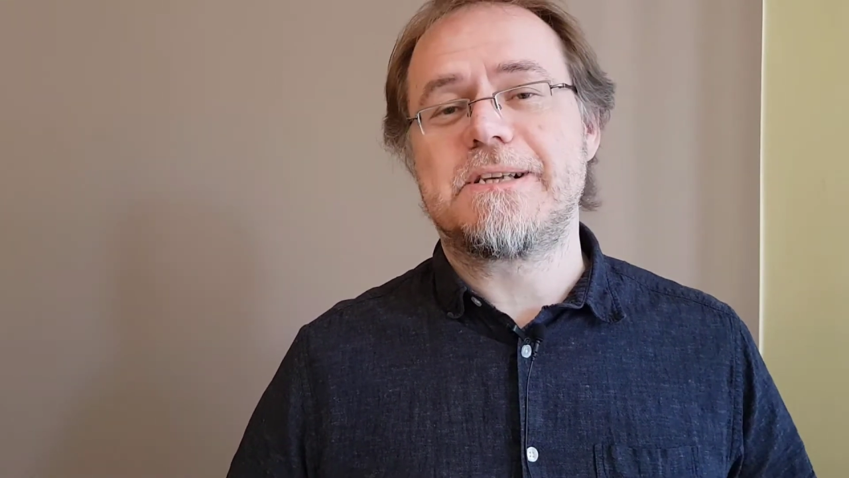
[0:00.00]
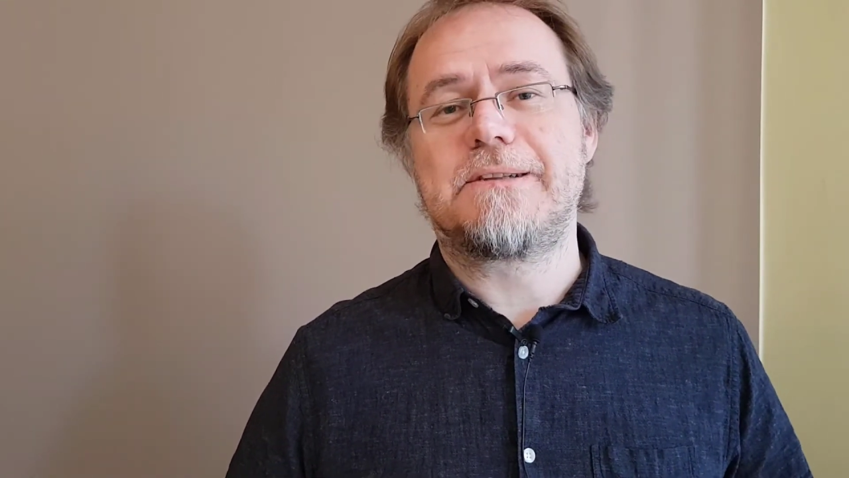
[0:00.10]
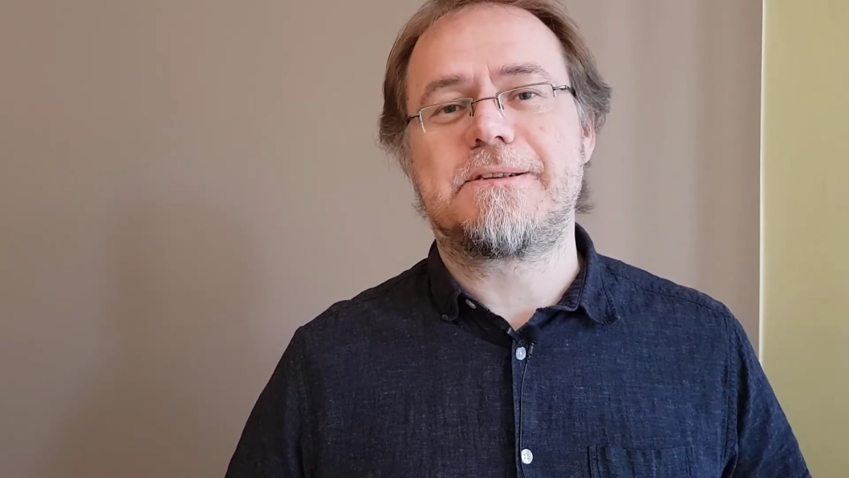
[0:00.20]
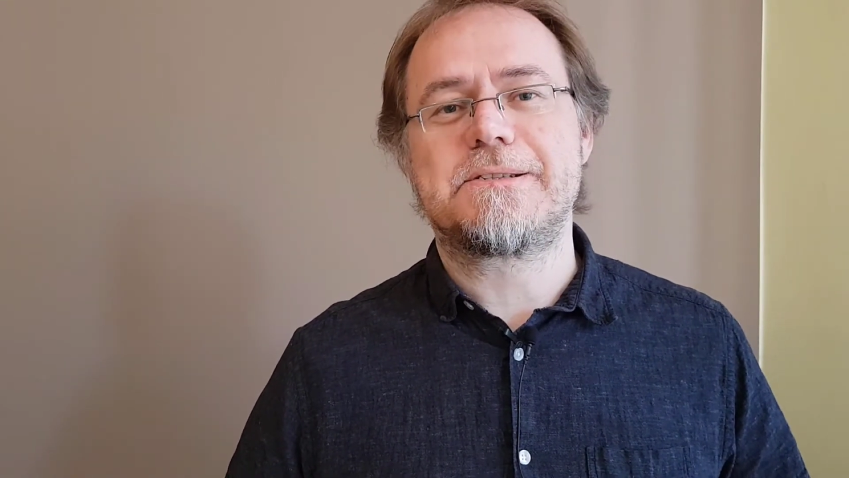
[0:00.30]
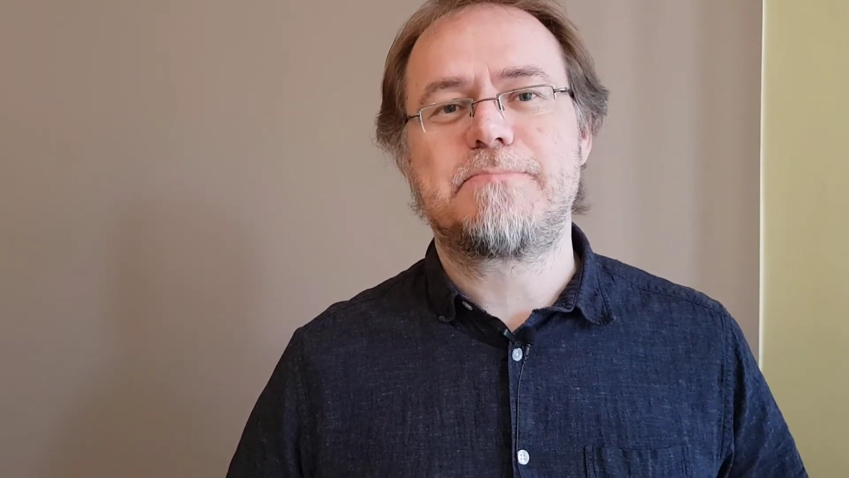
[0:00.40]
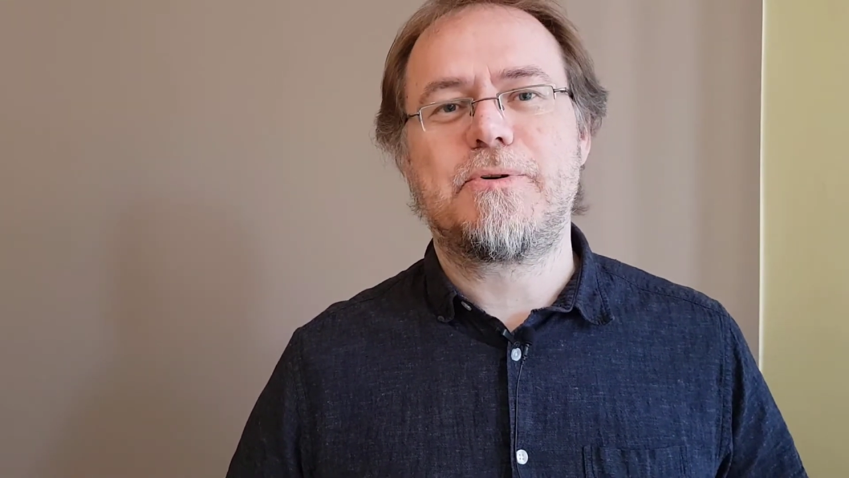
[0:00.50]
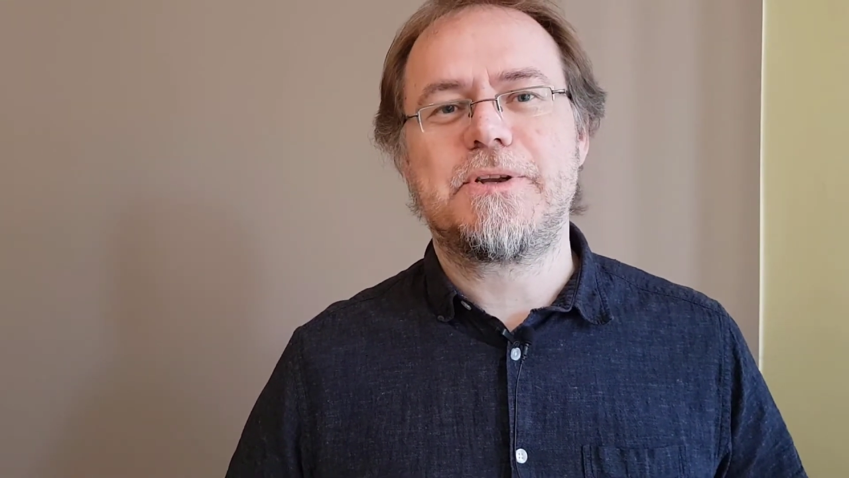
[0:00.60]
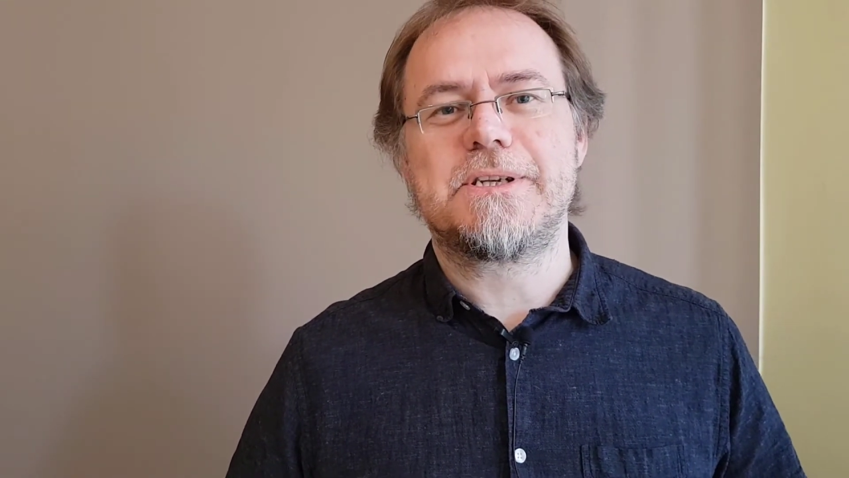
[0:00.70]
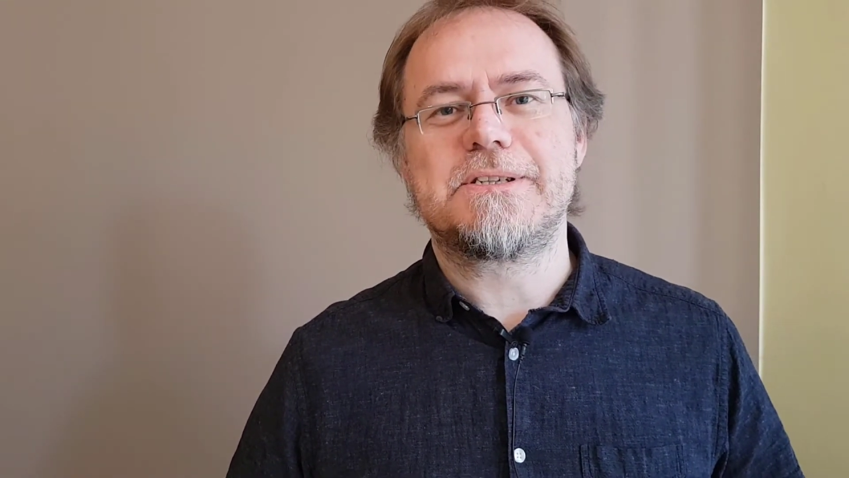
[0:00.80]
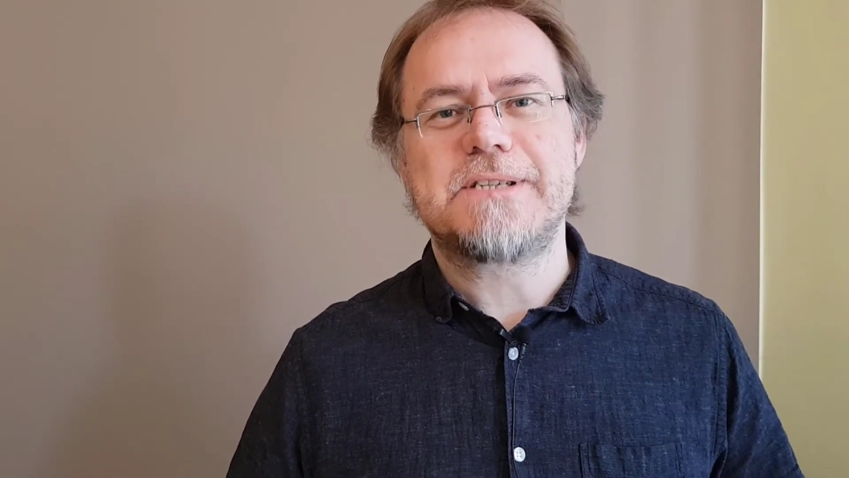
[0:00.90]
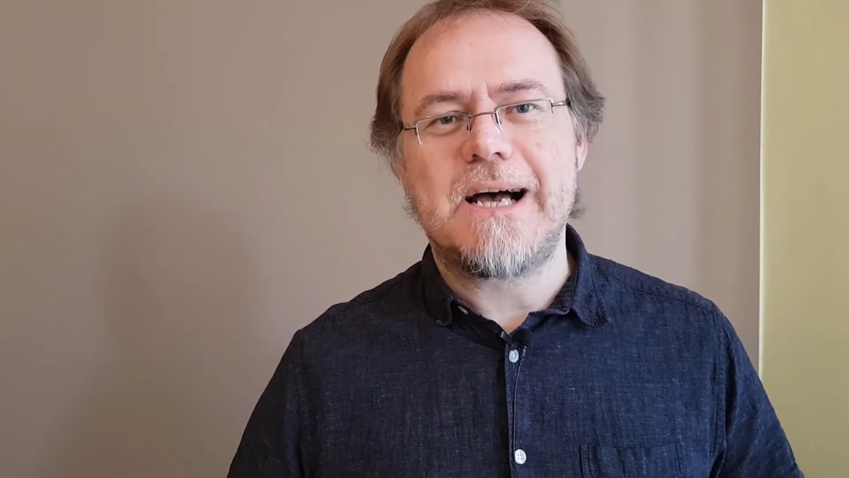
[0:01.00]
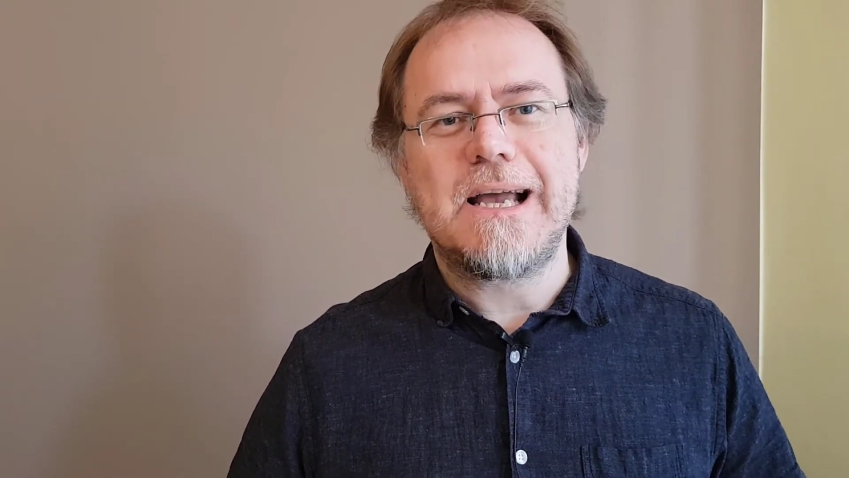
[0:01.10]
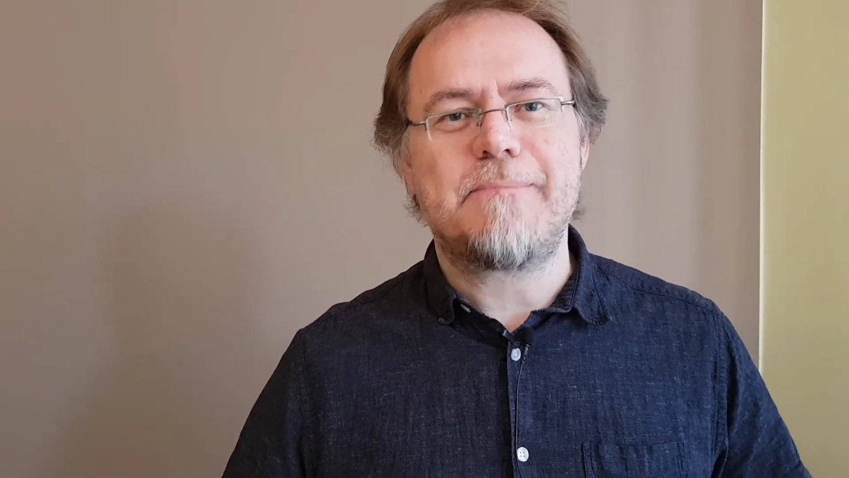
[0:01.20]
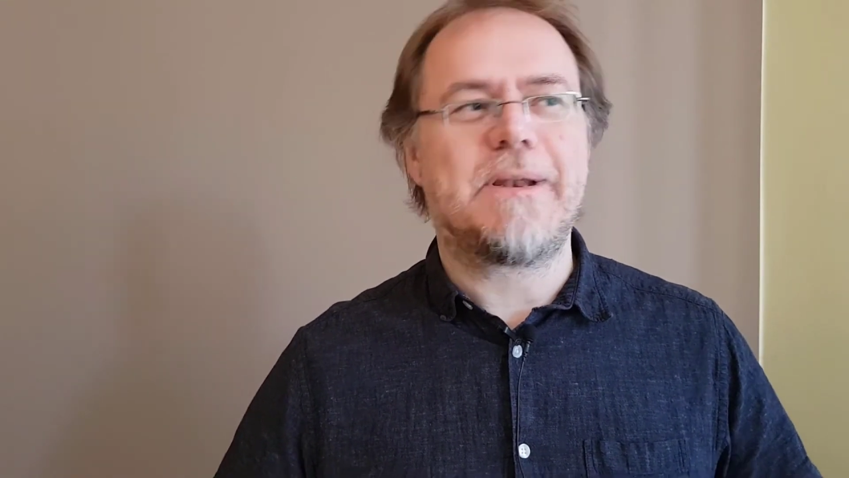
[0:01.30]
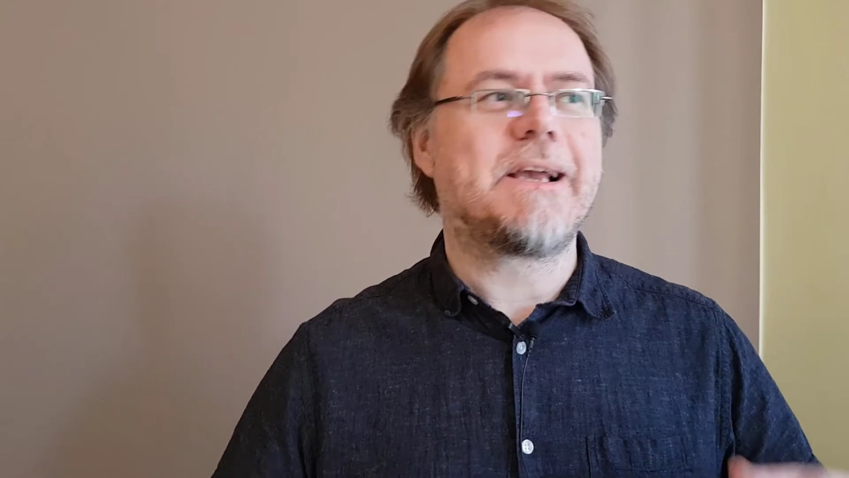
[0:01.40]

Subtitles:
at this point in time.